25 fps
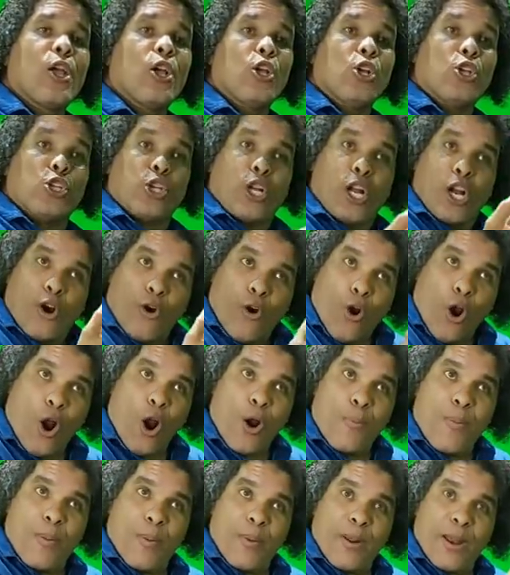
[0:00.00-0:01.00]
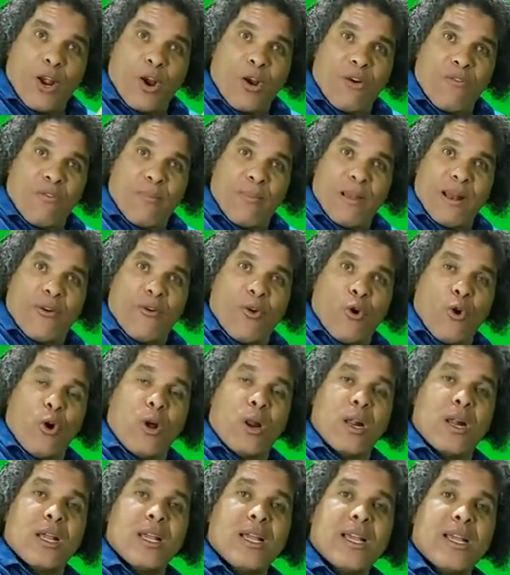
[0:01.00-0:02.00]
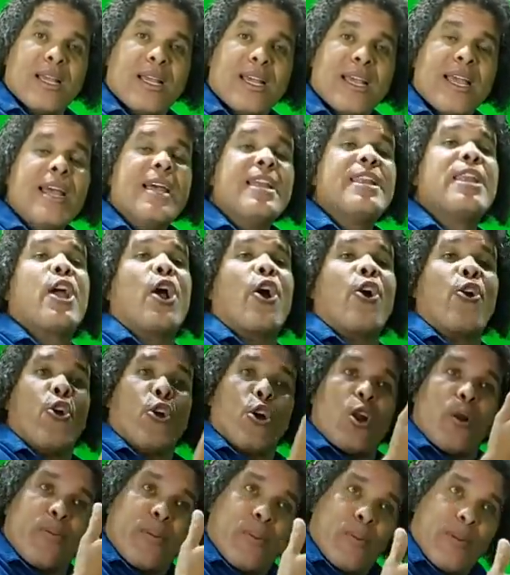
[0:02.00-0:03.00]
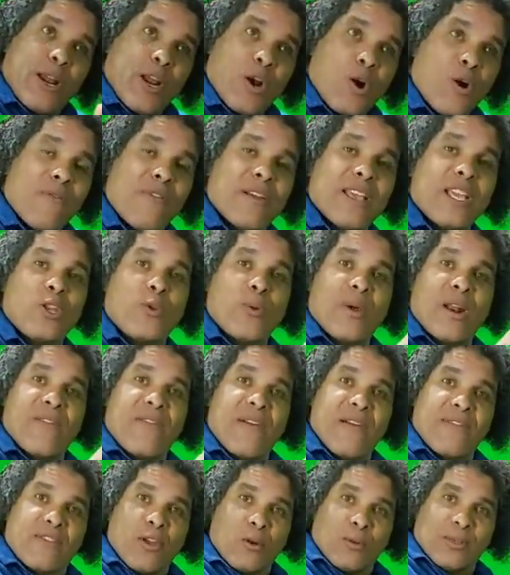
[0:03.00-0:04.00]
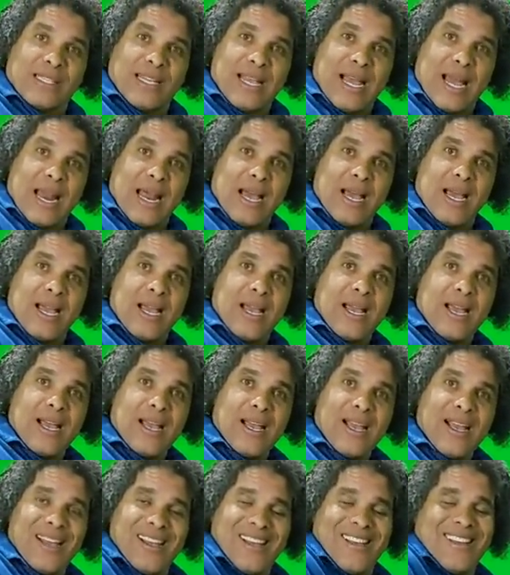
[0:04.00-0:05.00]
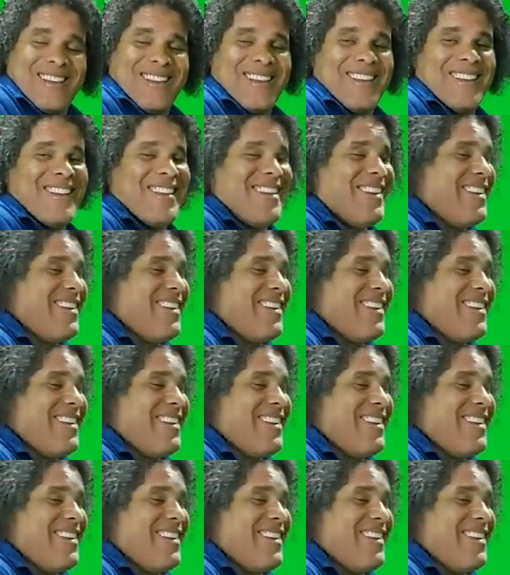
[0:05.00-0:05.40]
So they're going to run up people when they come for Bill Road? They're going to run up people when they come for $25,000?